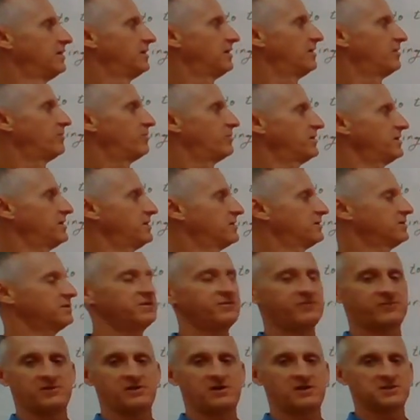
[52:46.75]
Up here, the
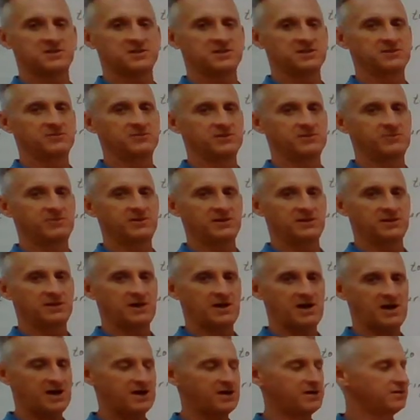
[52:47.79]
velocity would have been
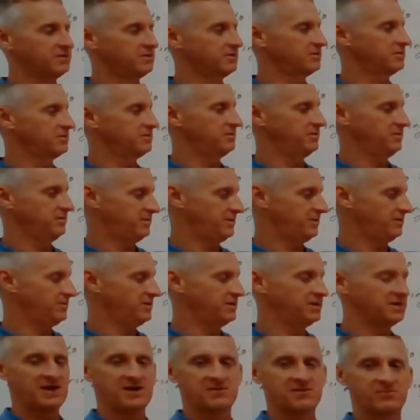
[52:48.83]
higher than
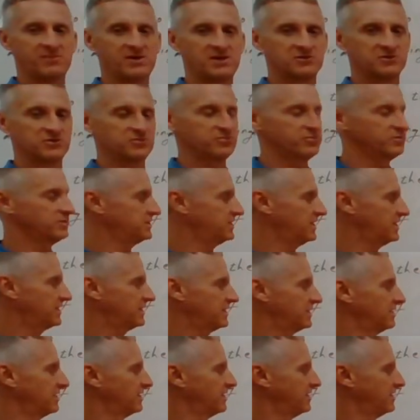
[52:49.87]
39 meters per second.